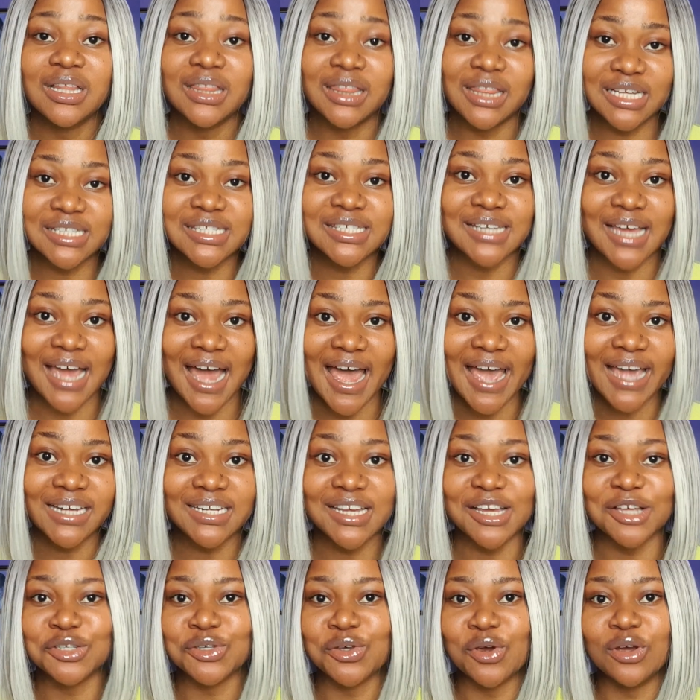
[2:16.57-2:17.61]
this guide
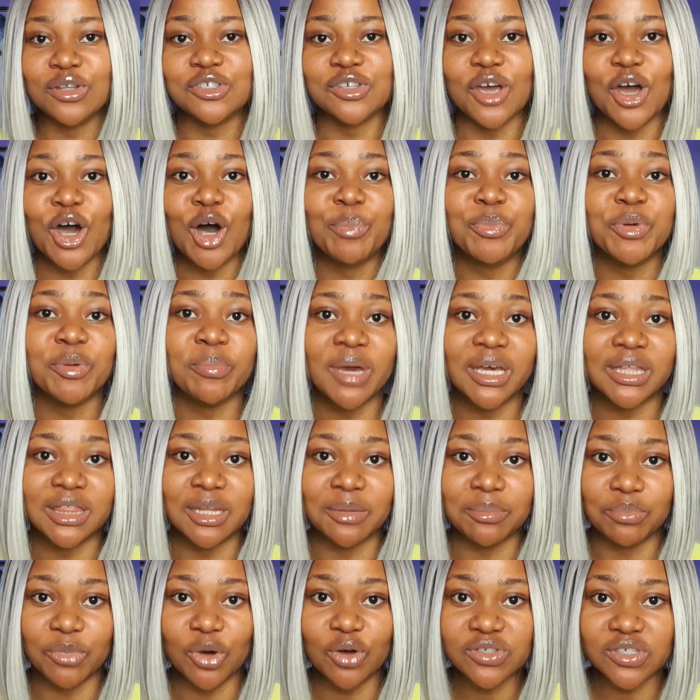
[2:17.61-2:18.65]
is going to help you make
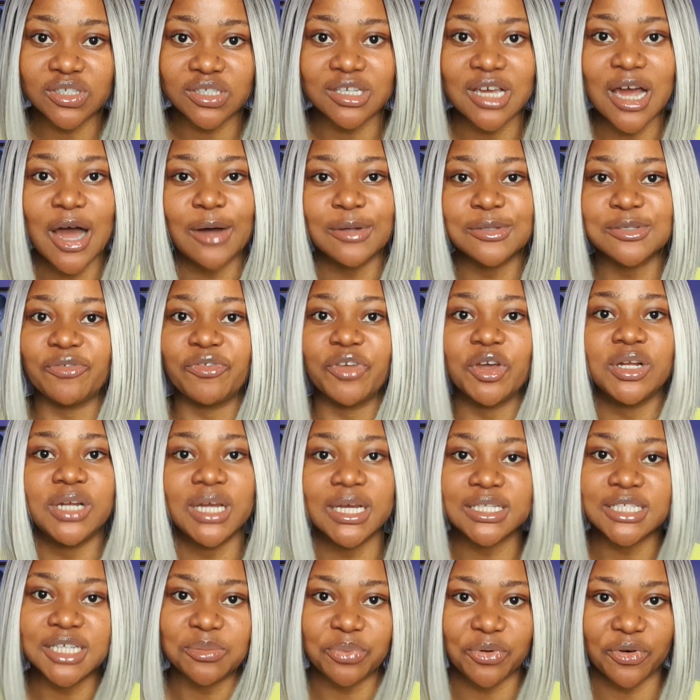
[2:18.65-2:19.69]
the most out of your
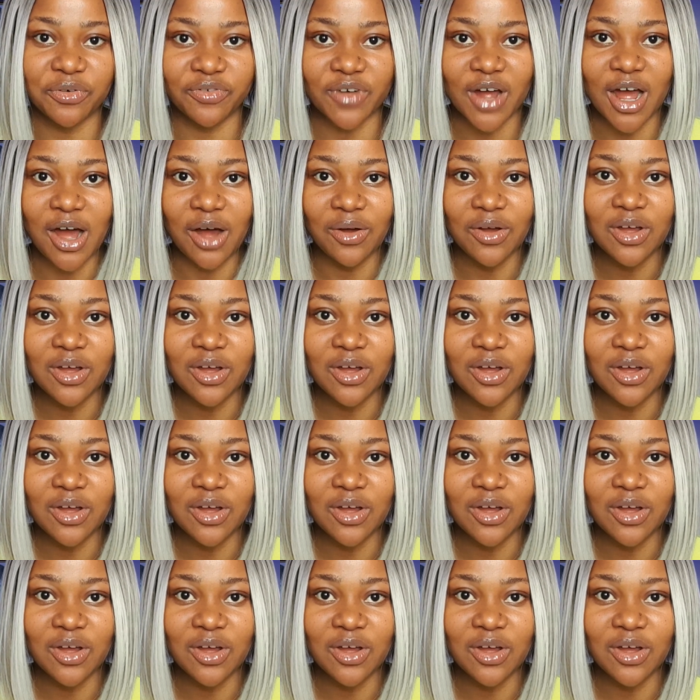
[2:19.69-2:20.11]
LinkedIn profile.